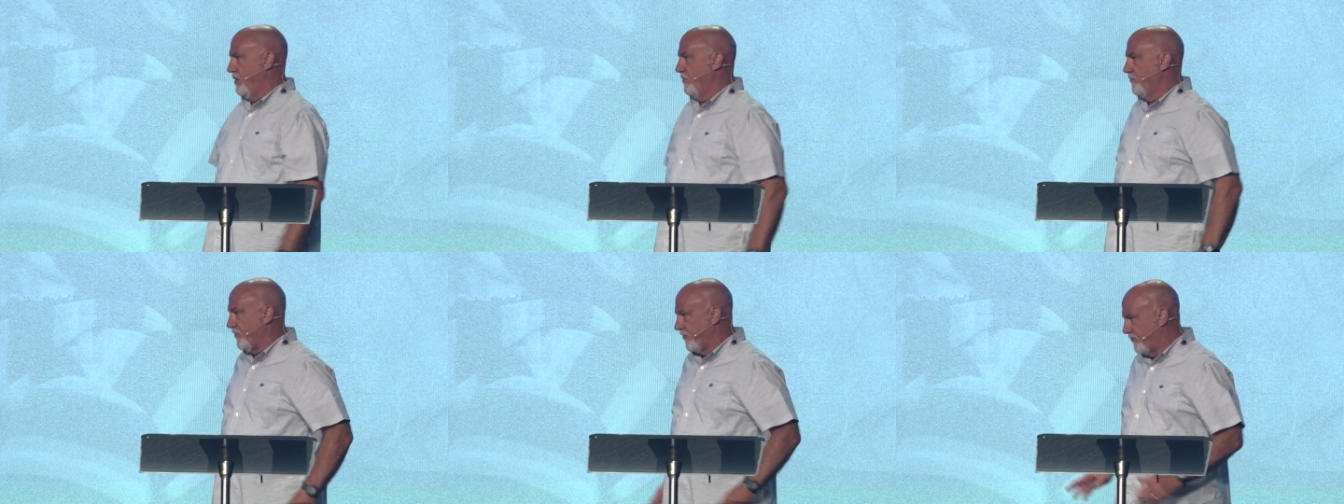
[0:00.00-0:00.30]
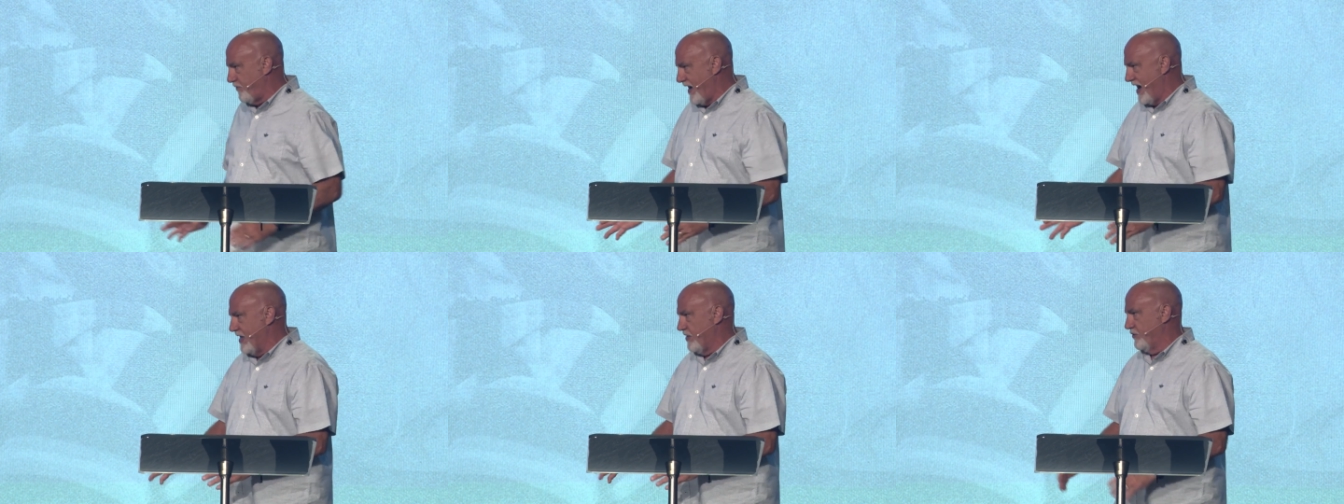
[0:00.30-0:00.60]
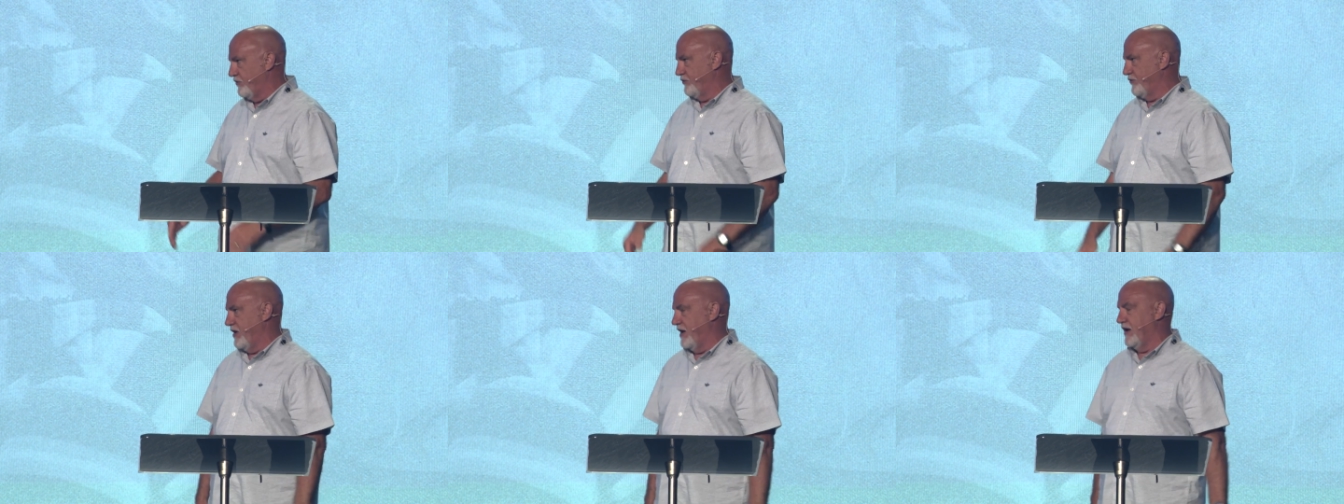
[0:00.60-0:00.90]
for
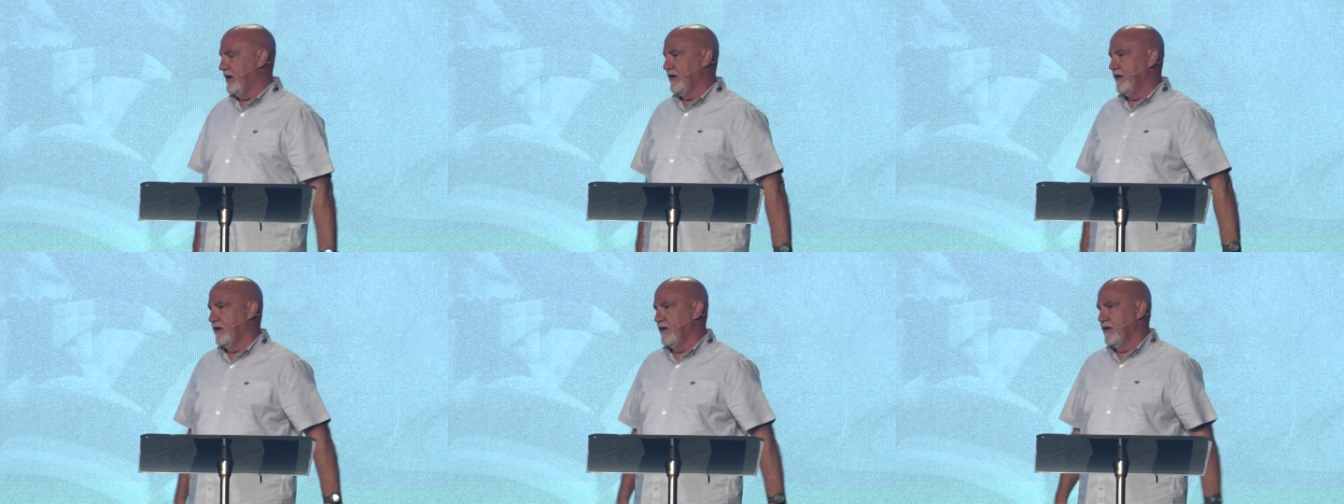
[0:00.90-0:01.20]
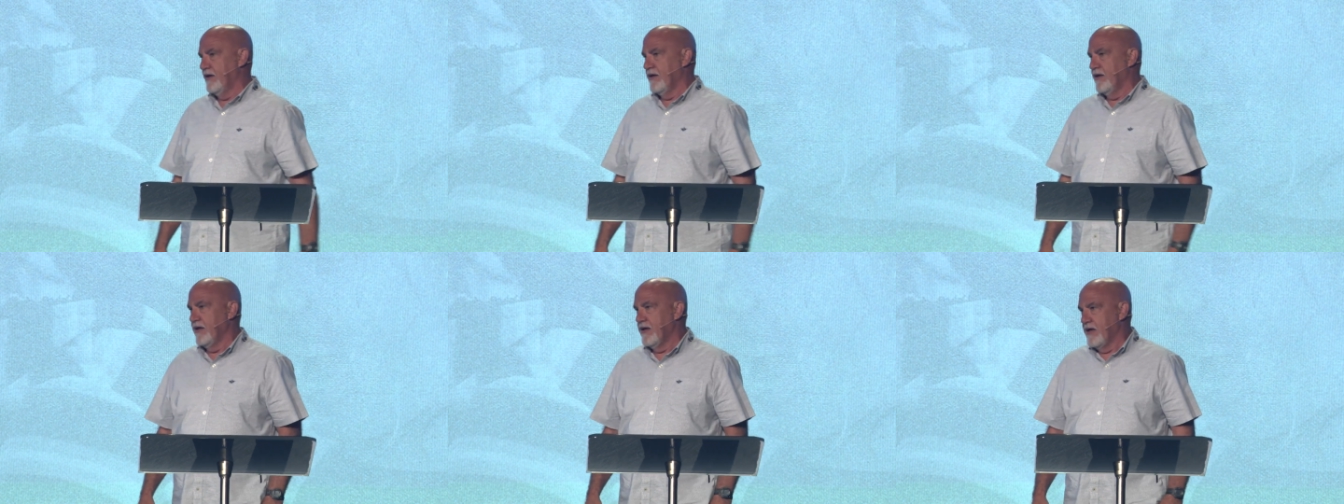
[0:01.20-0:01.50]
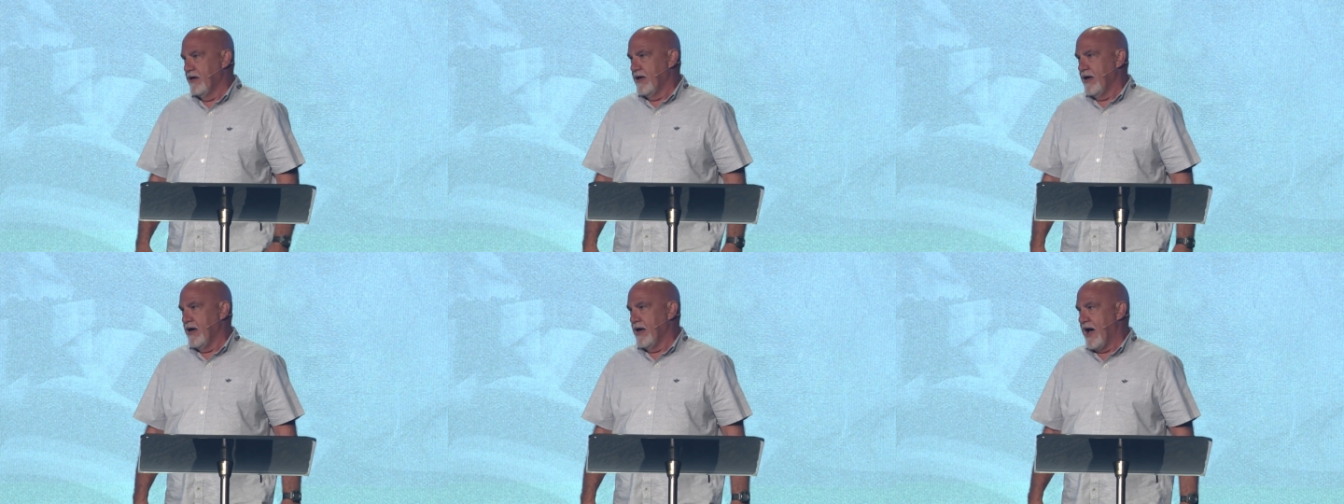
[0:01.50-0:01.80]
Father's Day.
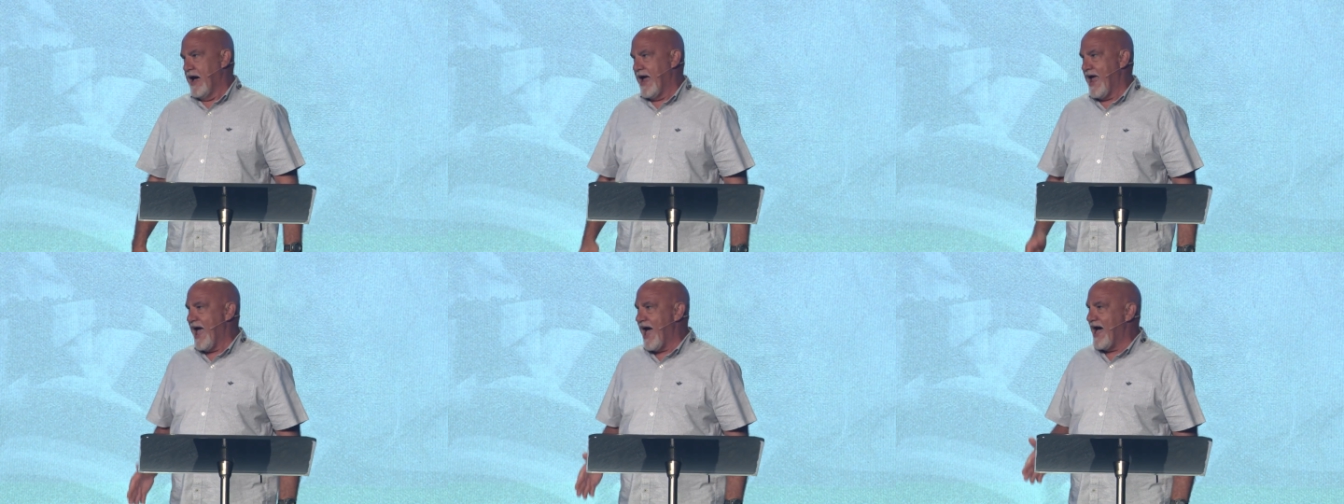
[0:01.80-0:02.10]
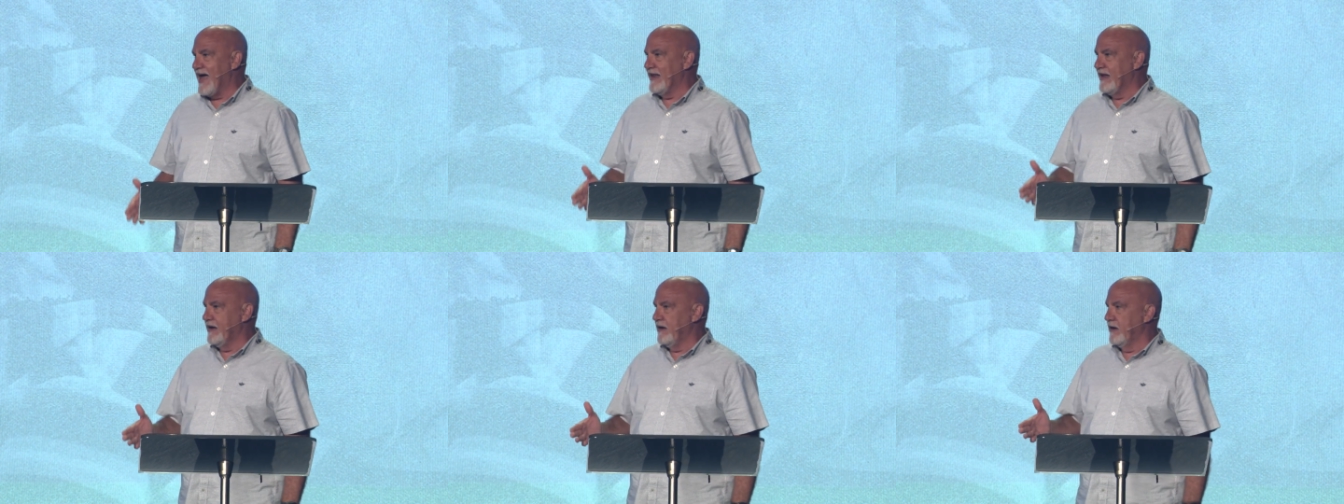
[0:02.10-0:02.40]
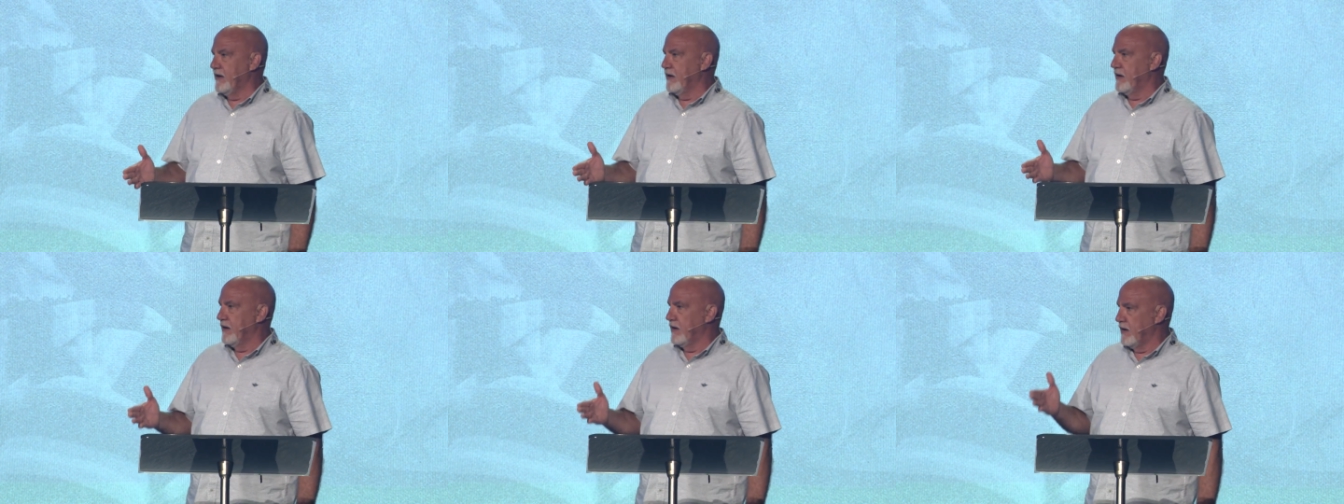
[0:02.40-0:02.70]
I had it
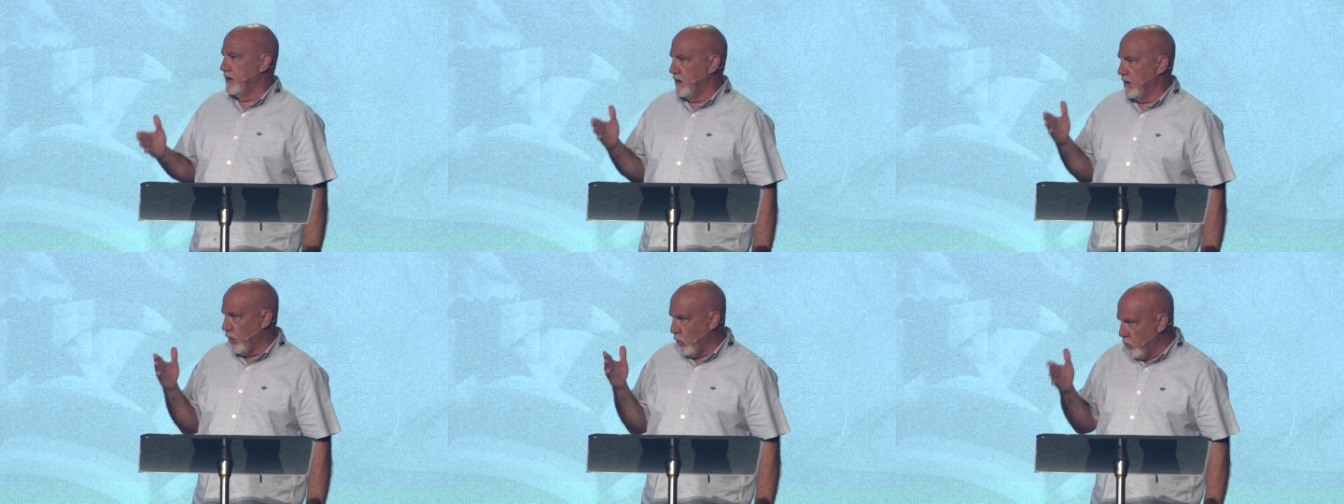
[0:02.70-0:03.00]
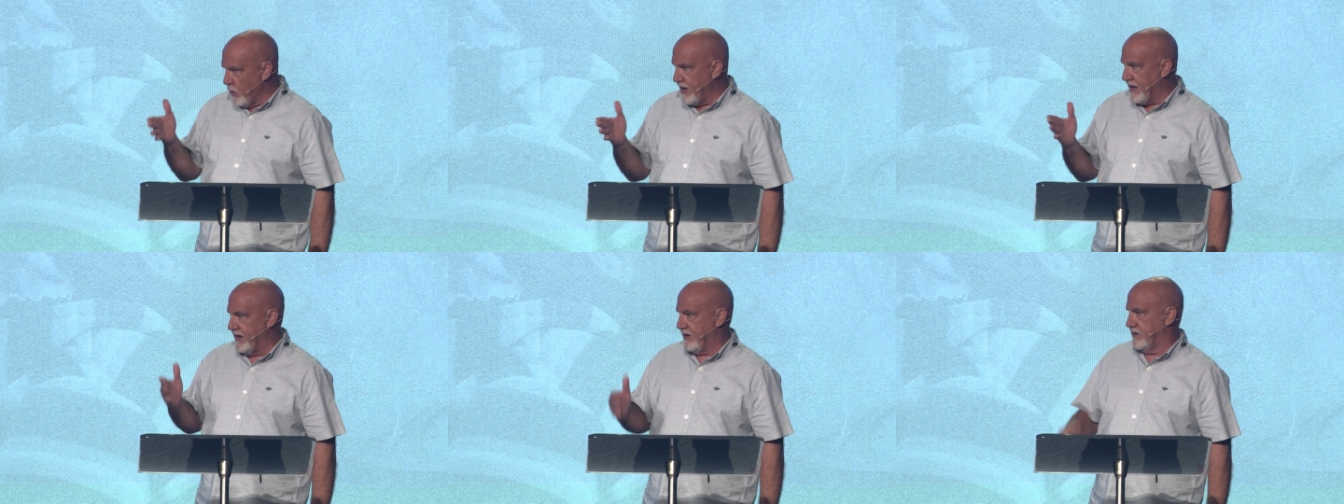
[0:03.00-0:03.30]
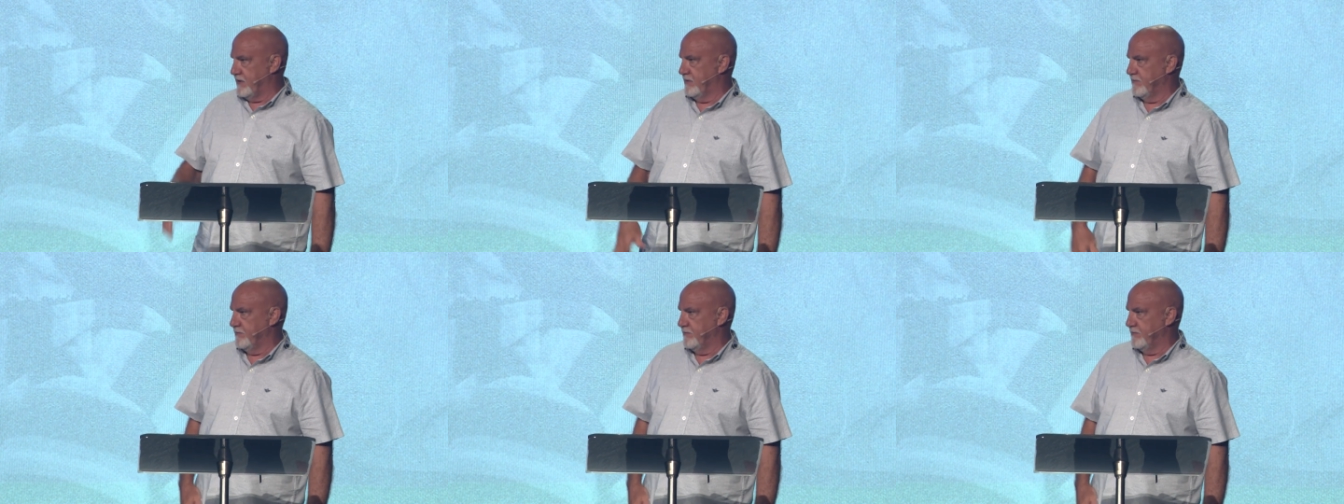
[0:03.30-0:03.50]
a week.